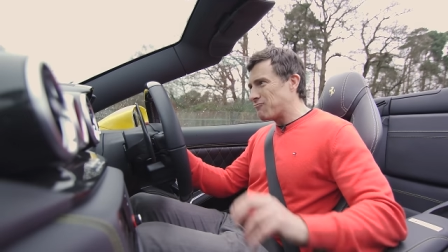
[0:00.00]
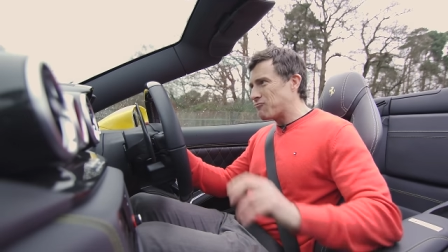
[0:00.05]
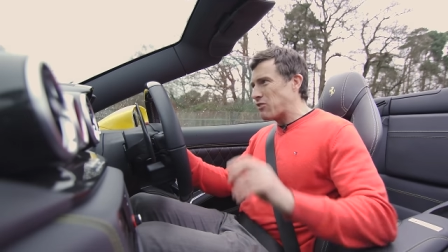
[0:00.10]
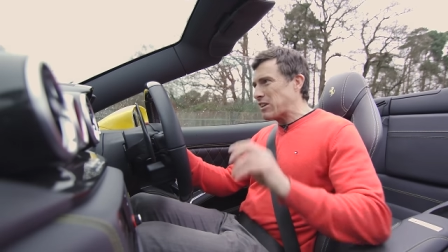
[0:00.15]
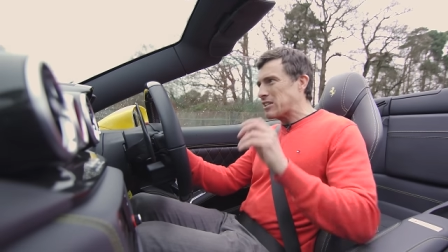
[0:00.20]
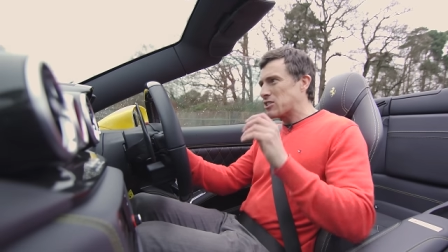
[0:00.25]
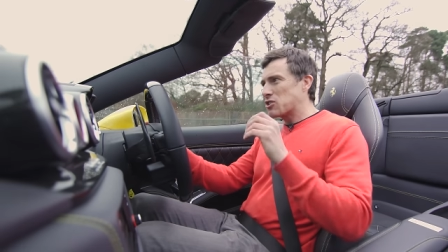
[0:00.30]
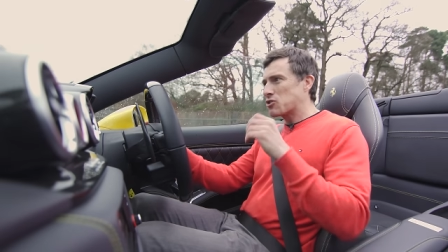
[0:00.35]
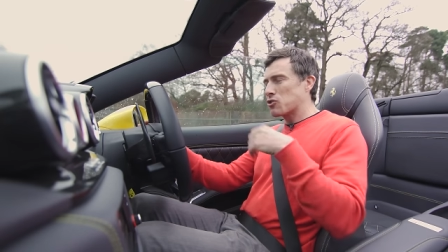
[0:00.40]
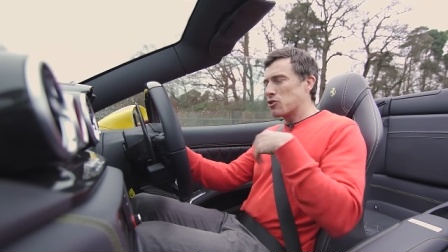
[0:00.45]

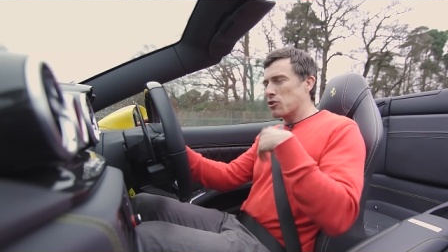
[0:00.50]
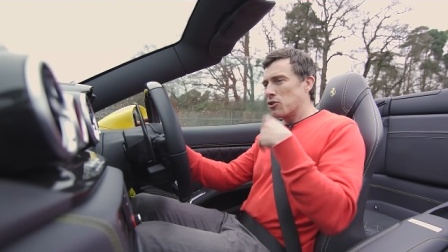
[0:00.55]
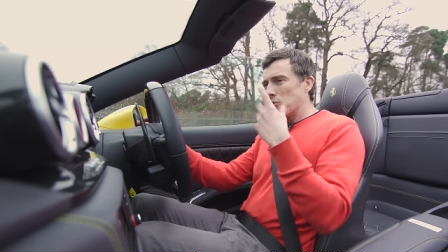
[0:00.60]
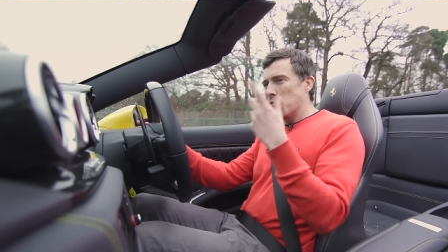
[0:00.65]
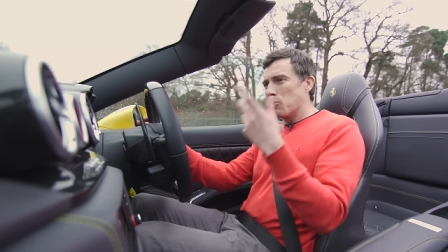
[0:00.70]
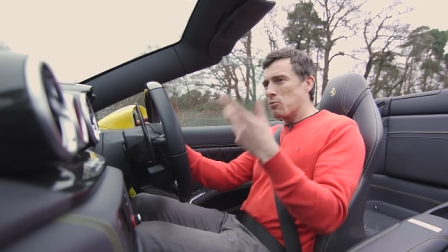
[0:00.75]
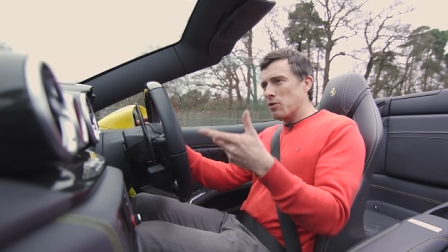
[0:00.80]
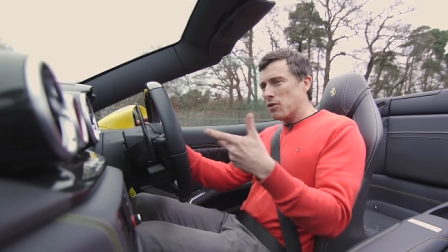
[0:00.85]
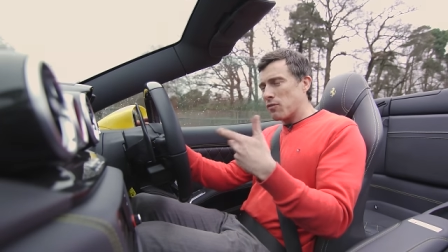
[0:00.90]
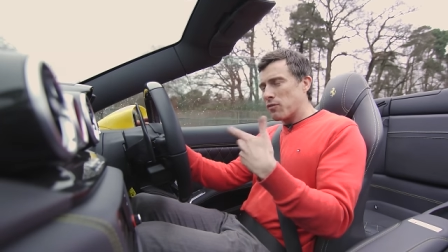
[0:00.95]
rings
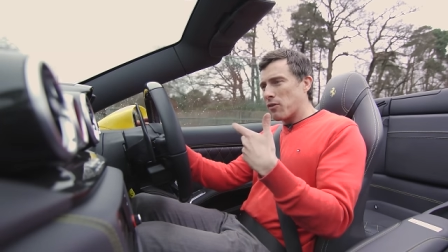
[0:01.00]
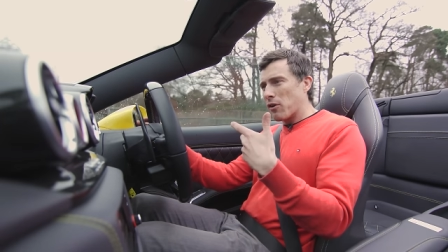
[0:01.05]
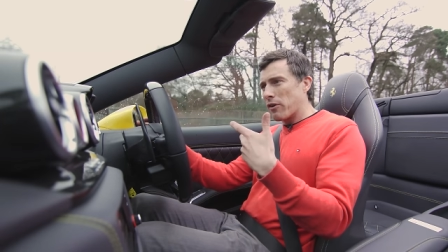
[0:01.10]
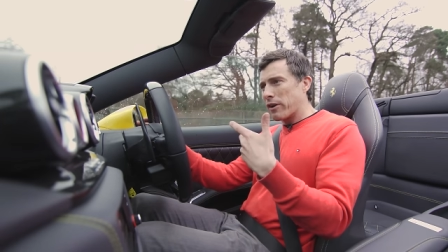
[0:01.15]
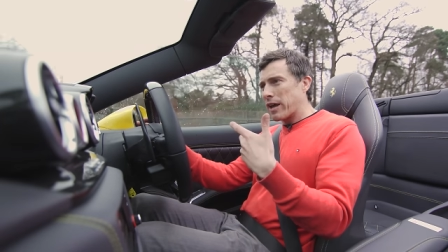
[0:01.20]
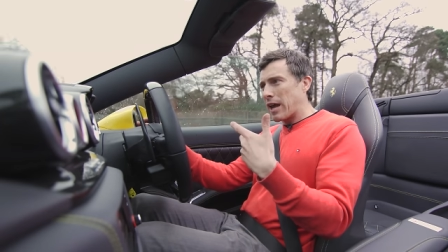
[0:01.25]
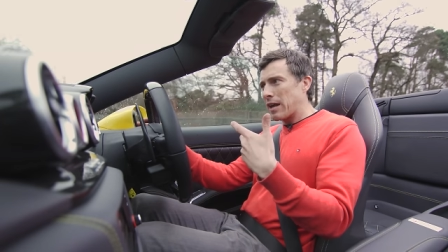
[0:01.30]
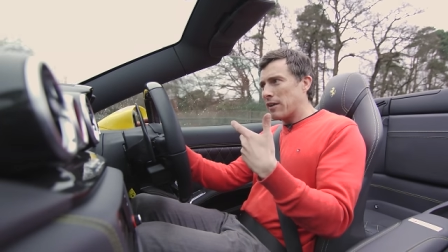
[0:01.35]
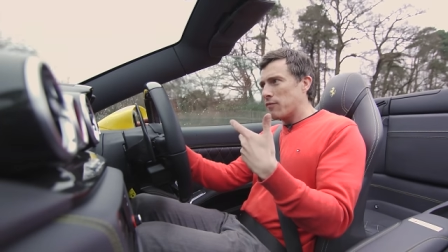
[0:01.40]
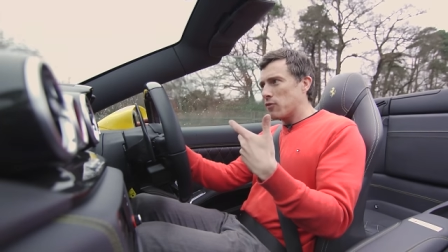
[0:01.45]
true with the
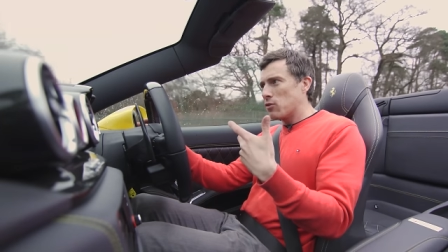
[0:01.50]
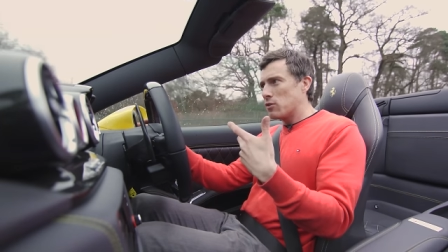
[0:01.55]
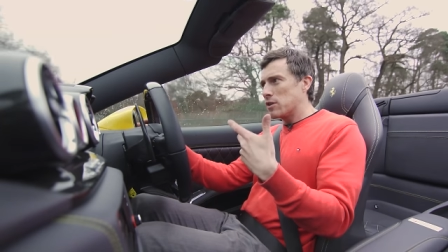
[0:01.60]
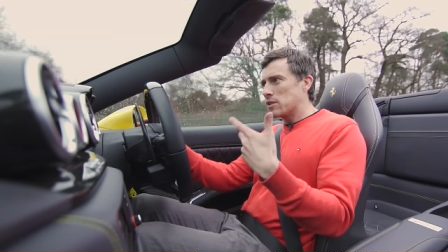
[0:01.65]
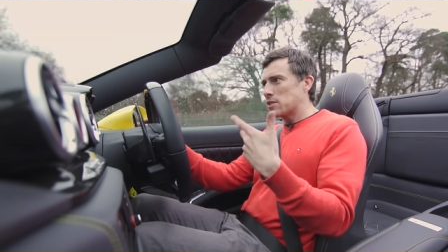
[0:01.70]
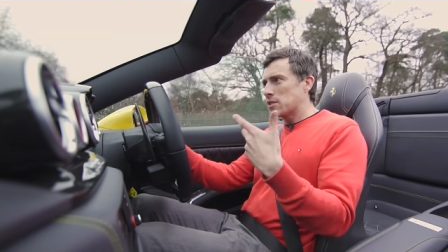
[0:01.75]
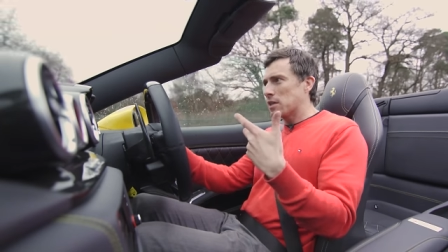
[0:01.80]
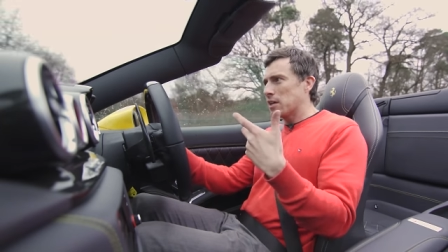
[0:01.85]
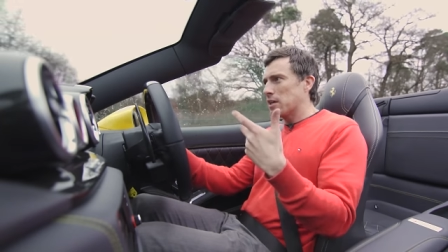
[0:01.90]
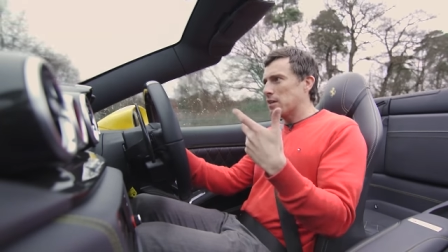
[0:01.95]
Ferrari
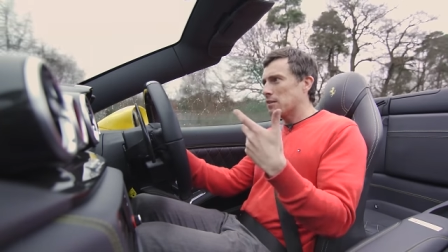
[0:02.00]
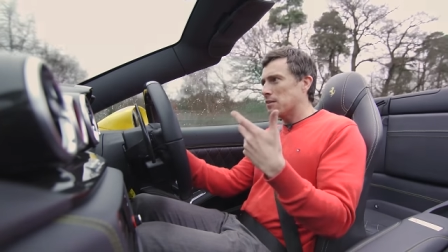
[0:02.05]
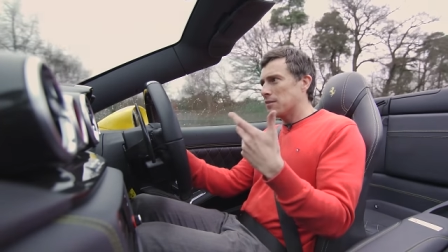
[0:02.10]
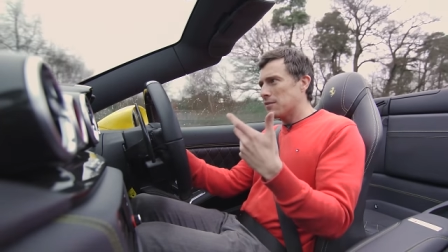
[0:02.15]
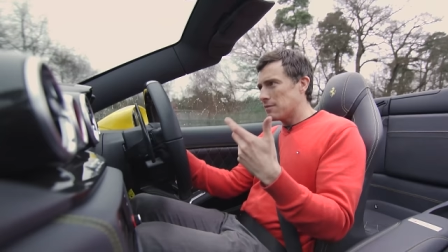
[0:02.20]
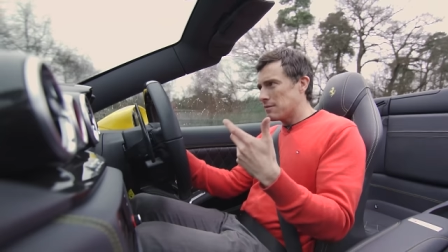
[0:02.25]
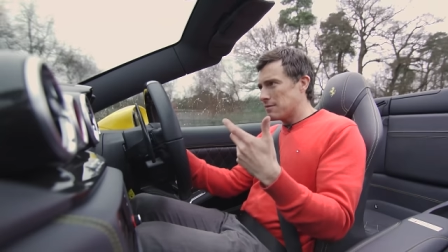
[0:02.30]
California T.